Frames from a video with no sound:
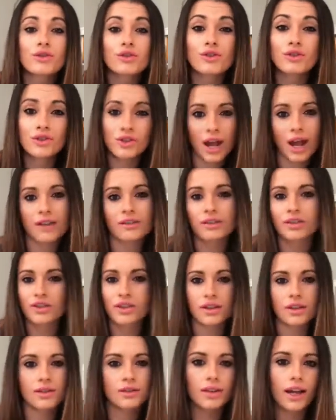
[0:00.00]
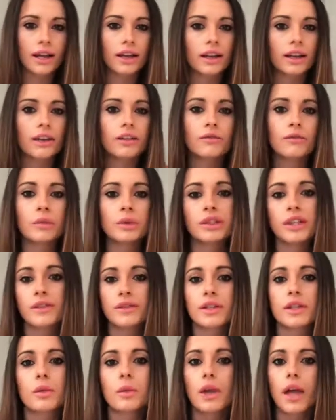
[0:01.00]
challenge these negative beliefs
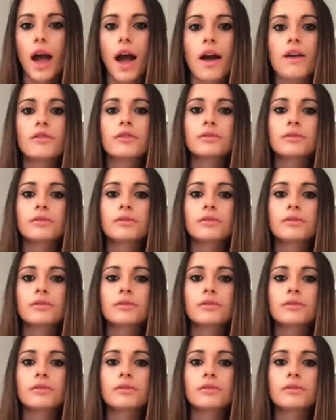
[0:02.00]
that we have.